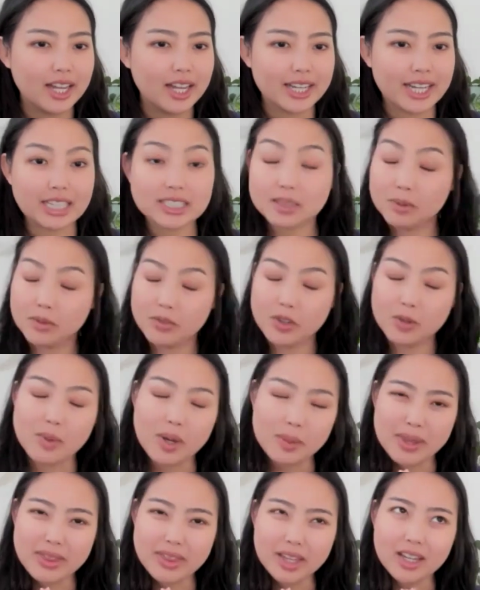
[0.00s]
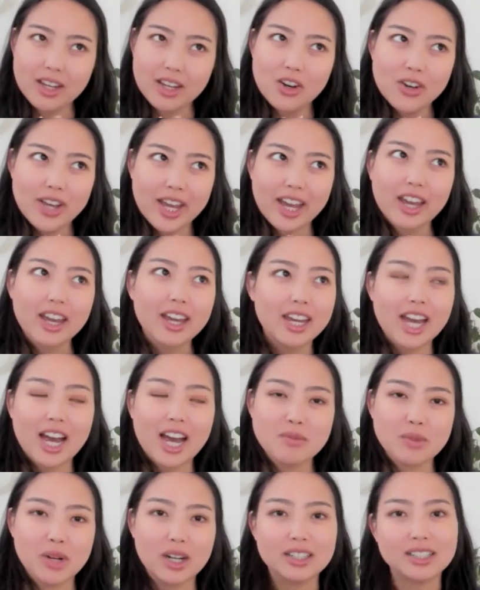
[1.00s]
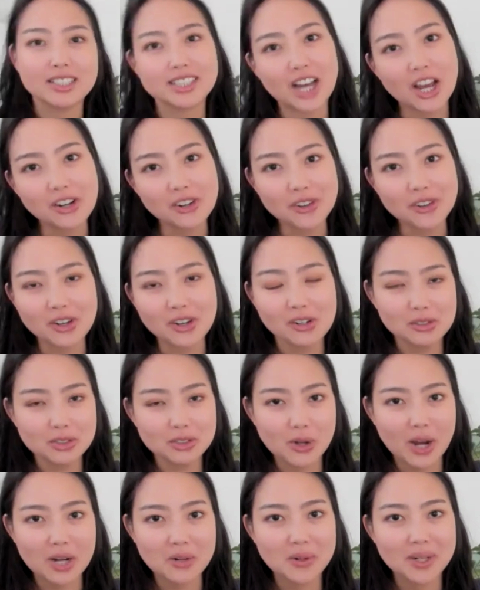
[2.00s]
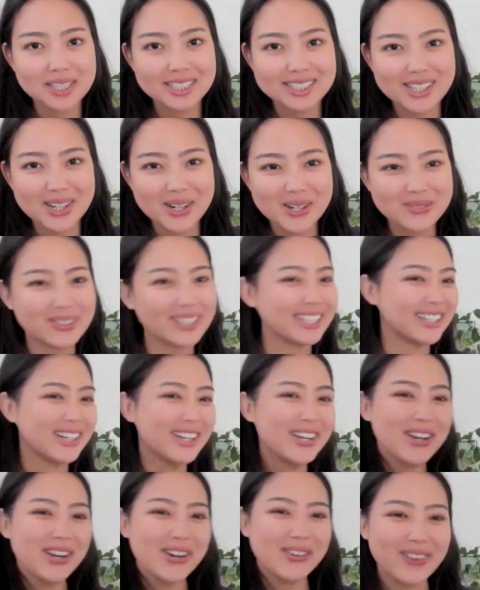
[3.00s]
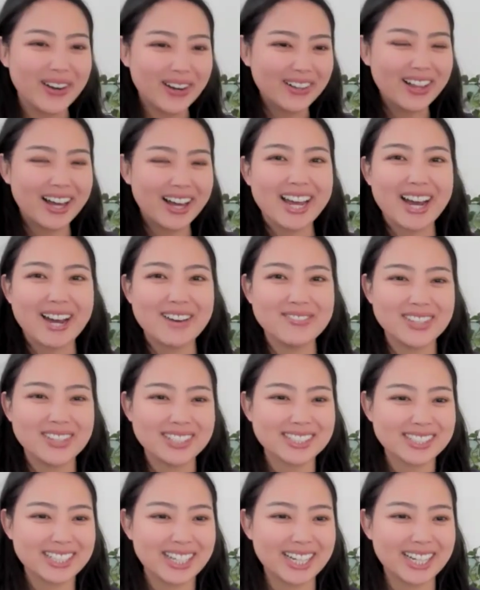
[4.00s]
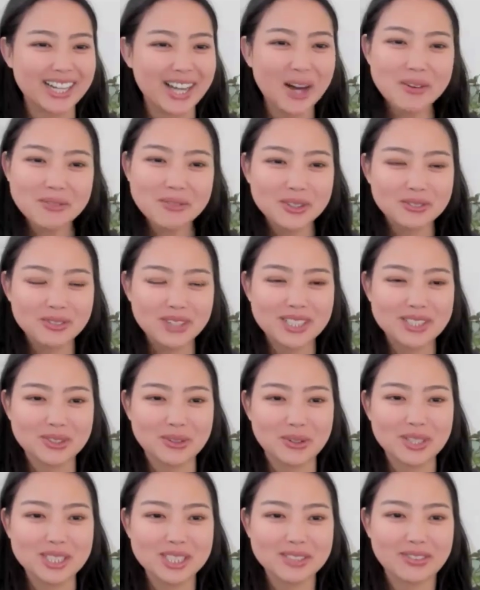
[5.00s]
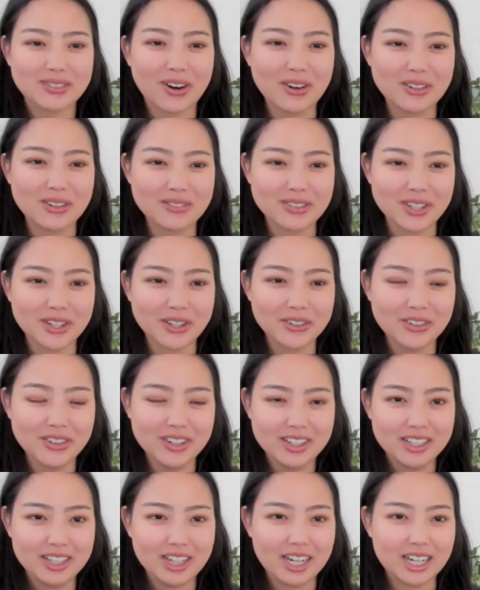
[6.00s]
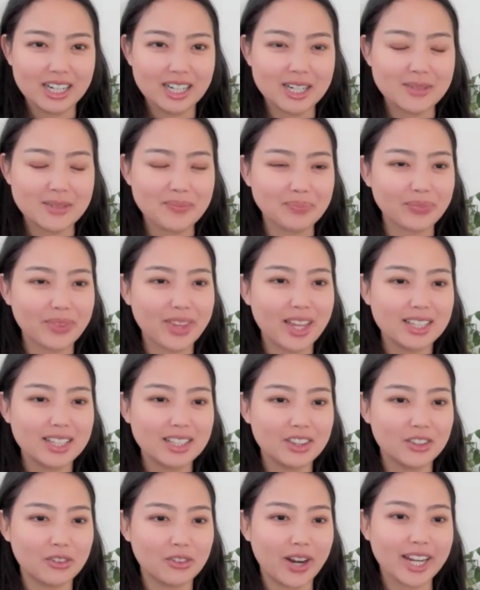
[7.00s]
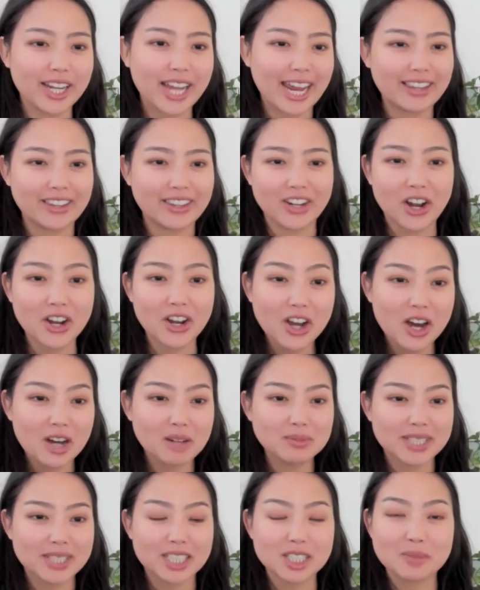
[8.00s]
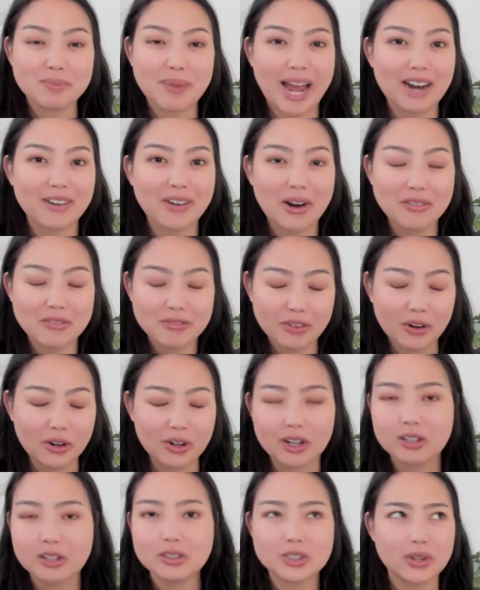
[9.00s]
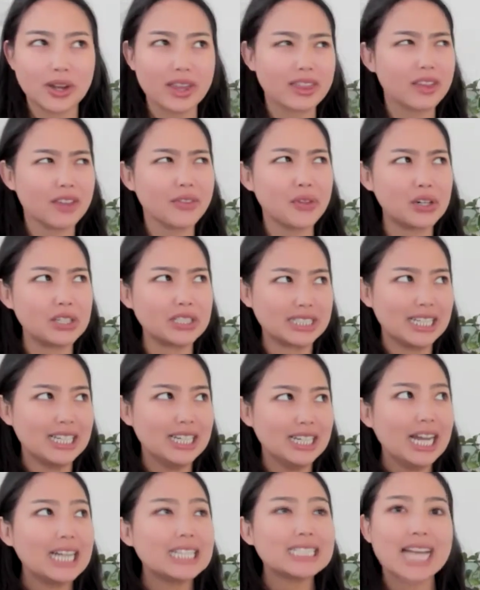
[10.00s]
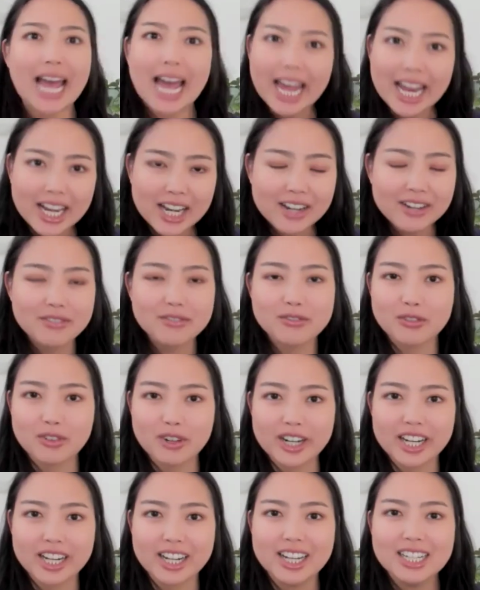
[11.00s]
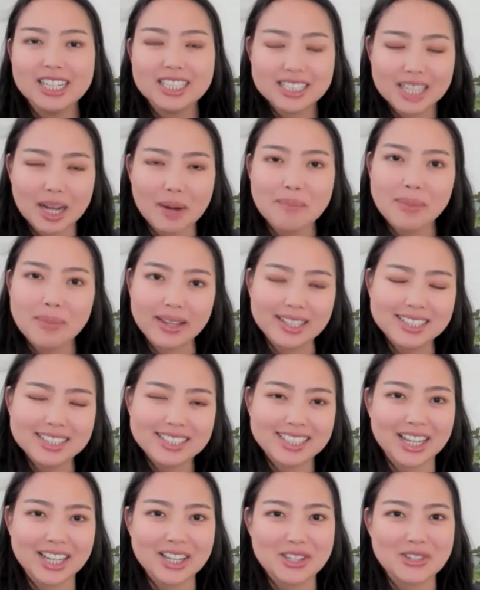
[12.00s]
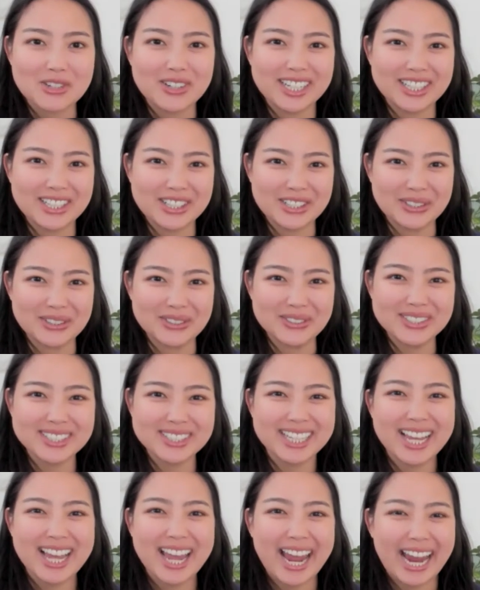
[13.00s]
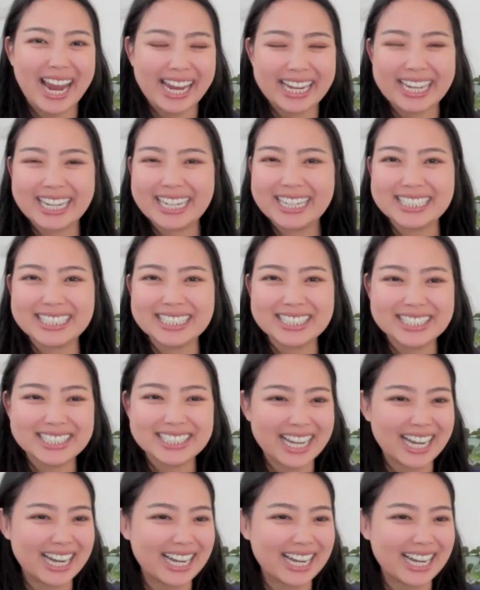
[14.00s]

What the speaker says: Now, some of you might be thinking, okay, I'm not a designer though, so how do I design one? Well, I have this helpful resource for all of you, lorrainekaylee.com/background photo. So I think there's 10 free templates that you can use, and